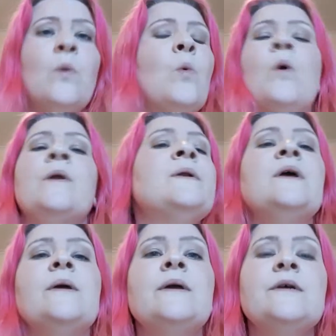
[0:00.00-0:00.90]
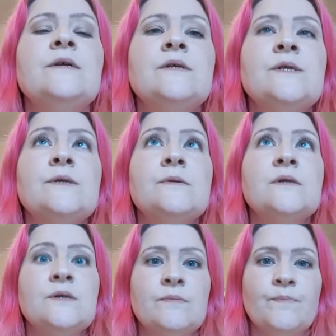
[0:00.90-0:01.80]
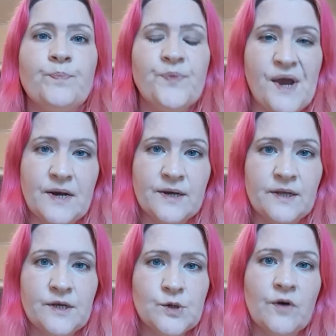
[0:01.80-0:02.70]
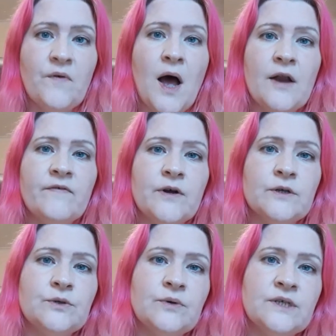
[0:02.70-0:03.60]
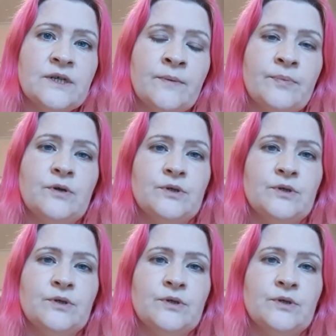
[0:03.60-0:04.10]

One is technically a sort of anniversary sampler,